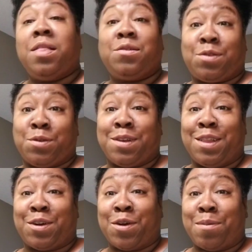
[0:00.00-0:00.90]
this was in
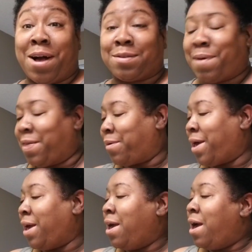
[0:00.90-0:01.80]
the curl box, by the
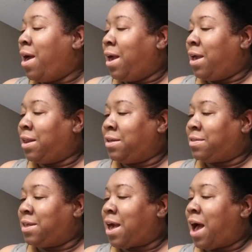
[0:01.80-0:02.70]
way. It
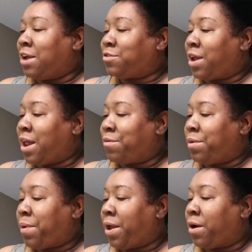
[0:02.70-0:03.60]
is the Hydrate and
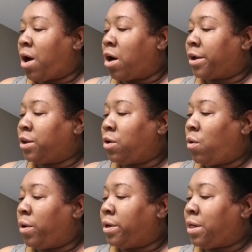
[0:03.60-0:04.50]
Repair Argan
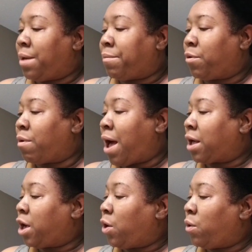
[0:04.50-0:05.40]
Oil and
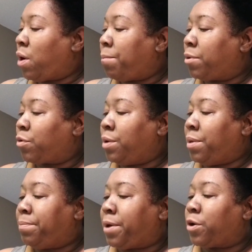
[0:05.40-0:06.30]
Morocco
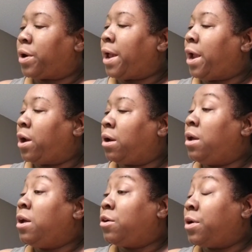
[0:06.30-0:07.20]
Creamy Butter Hair,
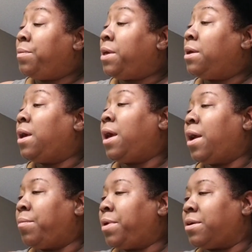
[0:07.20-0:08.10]
Creamy
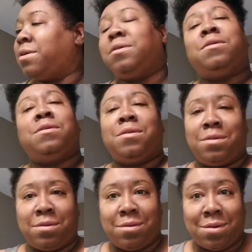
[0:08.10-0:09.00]
Hair Butter.
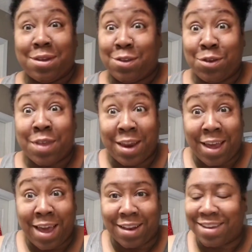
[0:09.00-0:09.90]
Let's do that
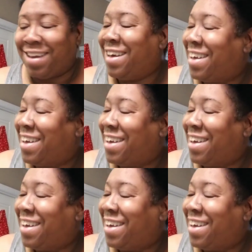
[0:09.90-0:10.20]
again.